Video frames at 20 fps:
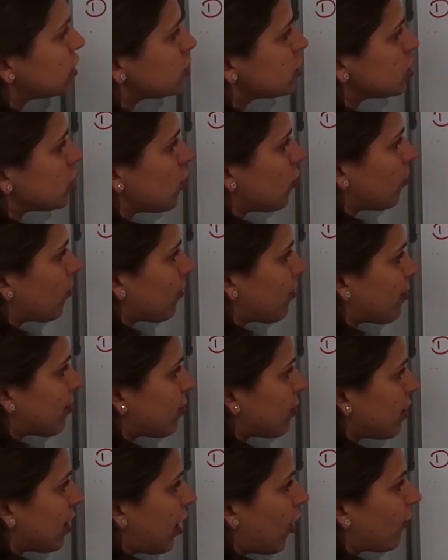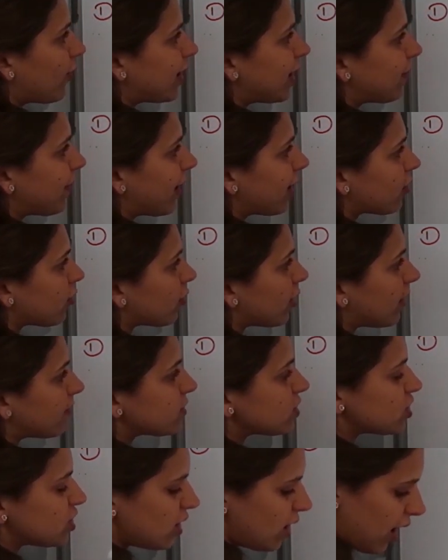So how many
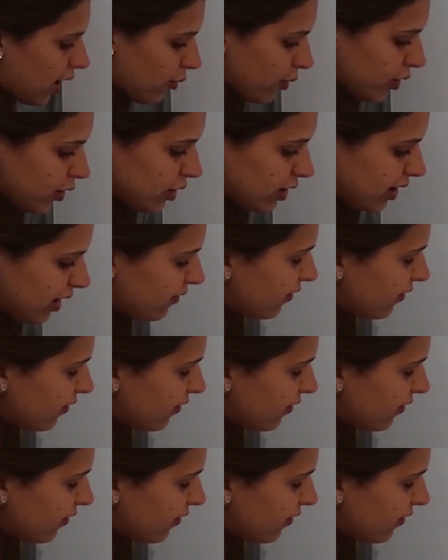micrograms are we going to